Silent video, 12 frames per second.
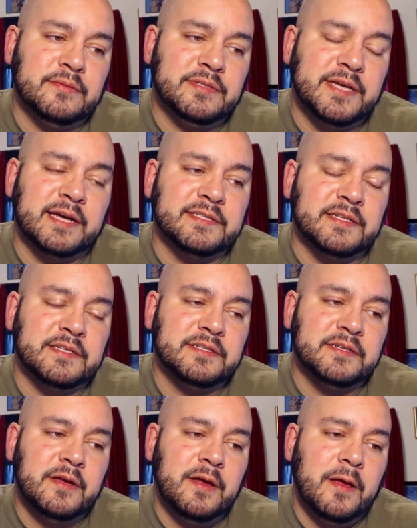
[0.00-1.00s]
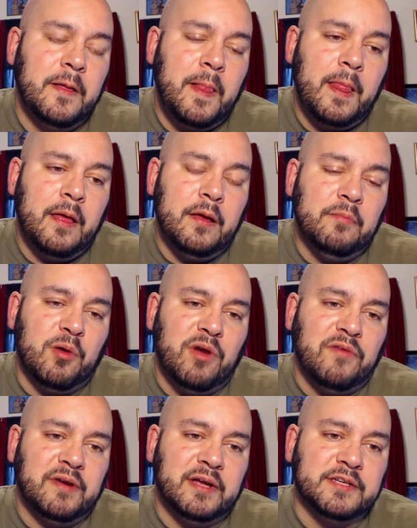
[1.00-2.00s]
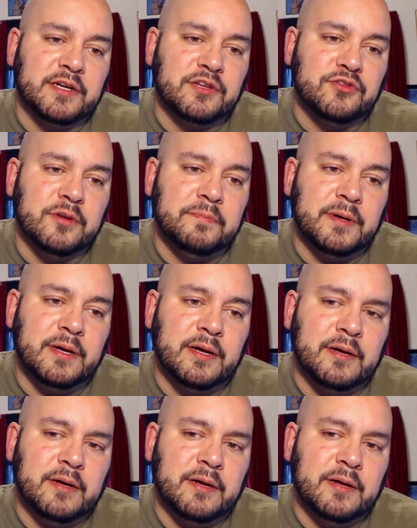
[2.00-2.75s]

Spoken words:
Texas. My wife and I took a trip